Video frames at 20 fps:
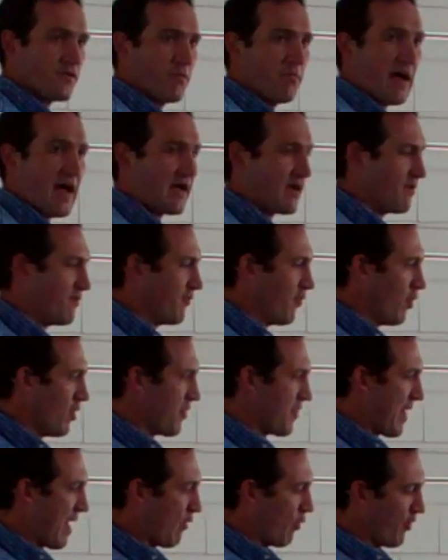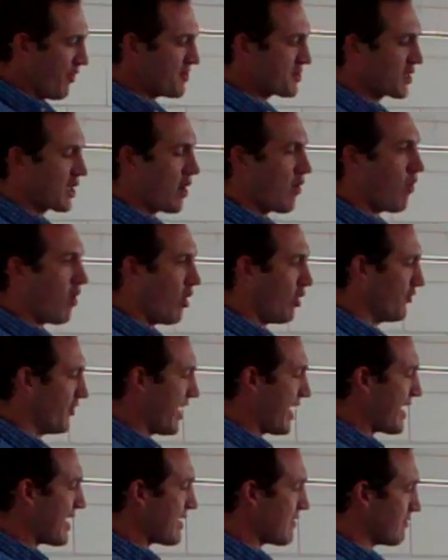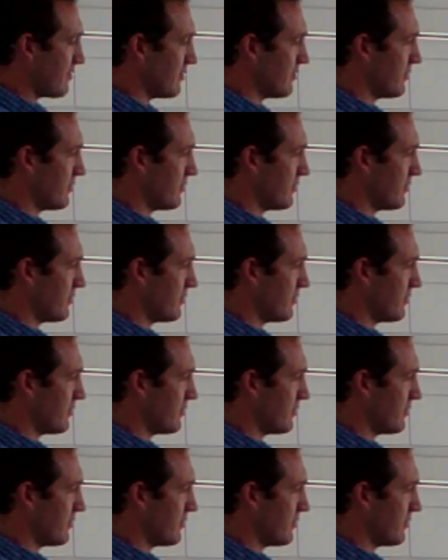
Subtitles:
back and forth. Now, will this go all day?